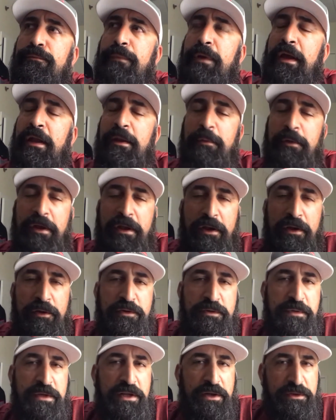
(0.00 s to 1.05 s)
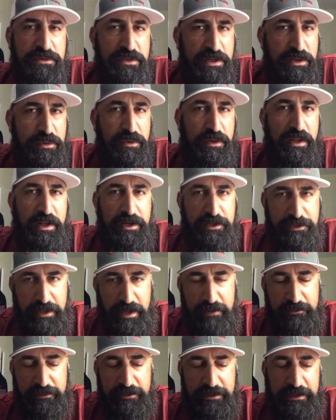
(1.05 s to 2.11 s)
anybody that knows me knows I do a lot of
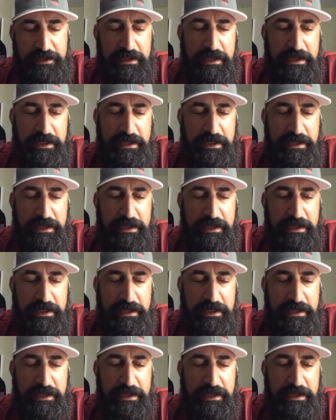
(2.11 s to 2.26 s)
traveling,